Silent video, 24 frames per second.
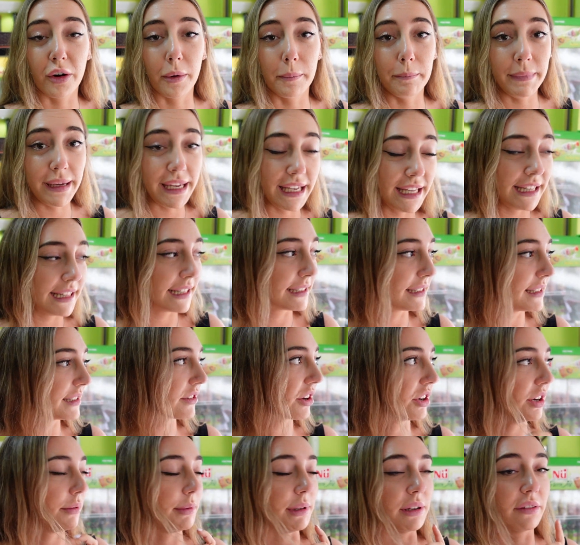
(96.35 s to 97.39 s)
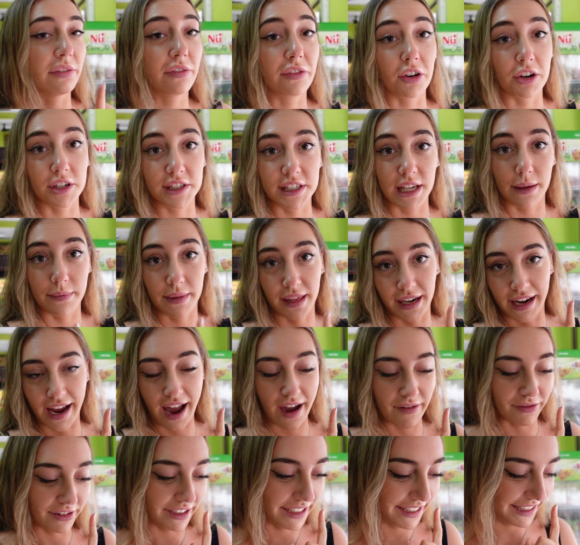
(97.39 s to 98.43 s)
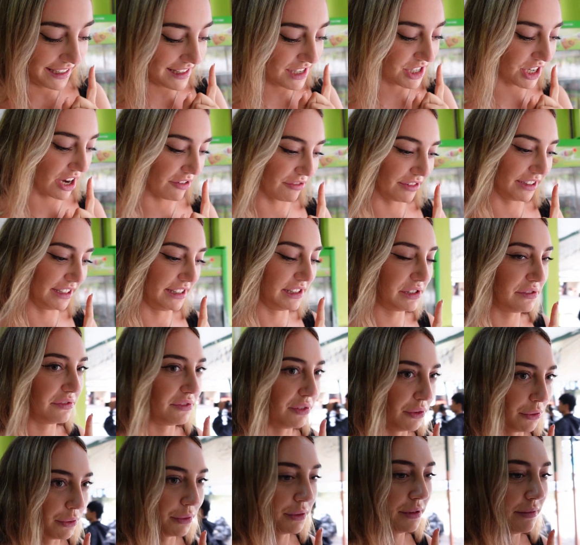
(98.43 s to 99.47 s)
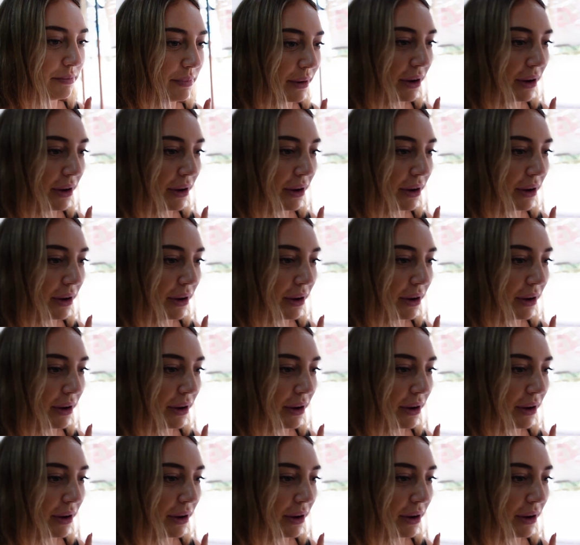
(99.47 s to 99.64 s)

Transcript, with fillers: for me, this is going to be the first time that I ever eat Javanese food.